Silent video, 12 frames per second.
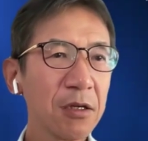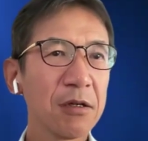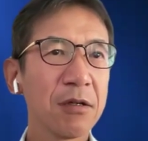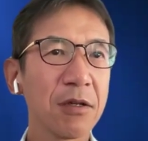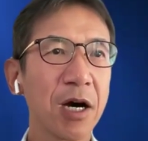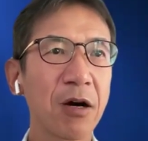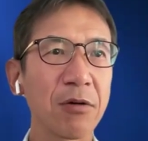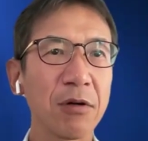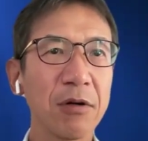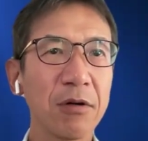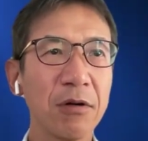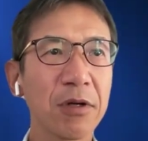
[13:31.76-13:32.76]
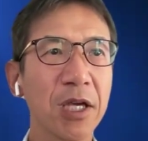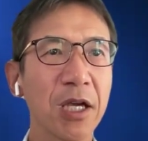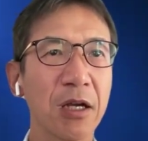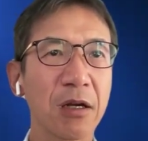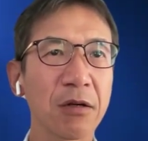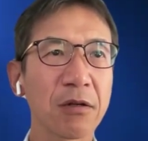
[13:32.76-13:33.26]
Now,
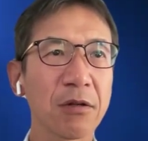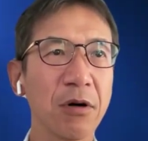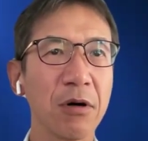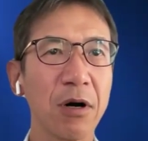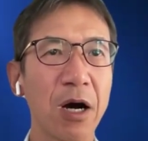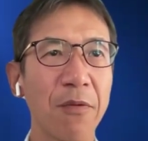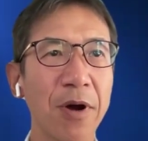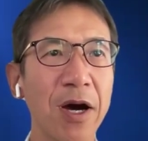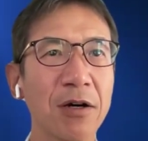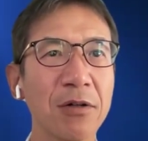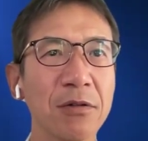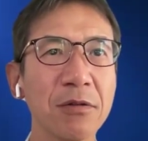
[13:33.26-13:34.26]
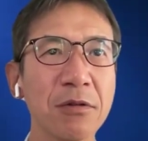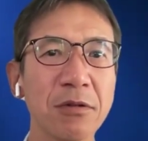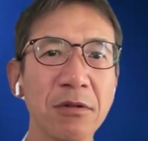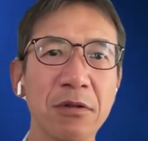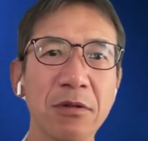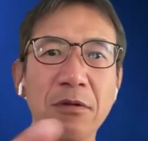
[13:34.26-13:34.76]
looking around
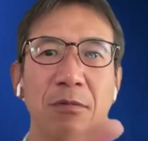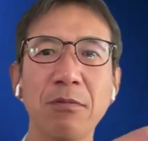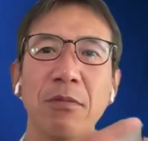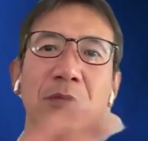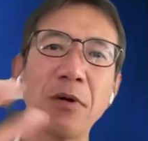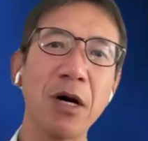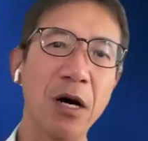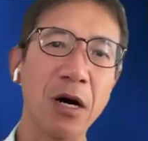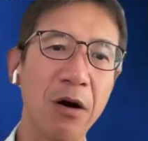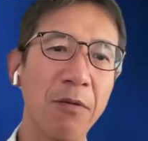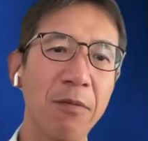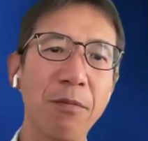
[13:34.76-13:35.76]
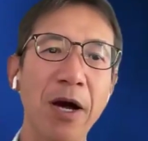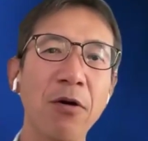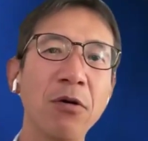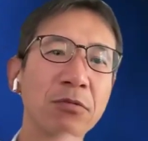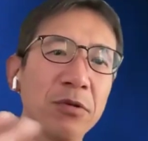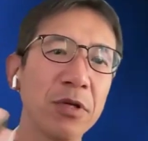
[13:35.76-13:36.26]
my
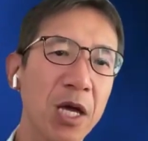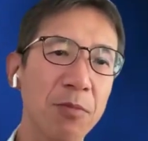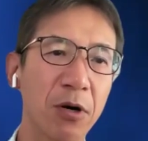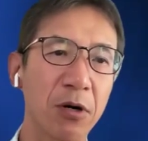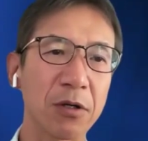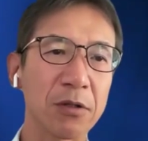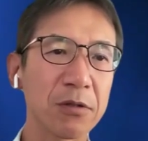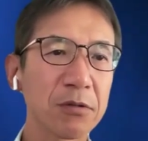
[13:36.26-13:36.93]
own neighbor,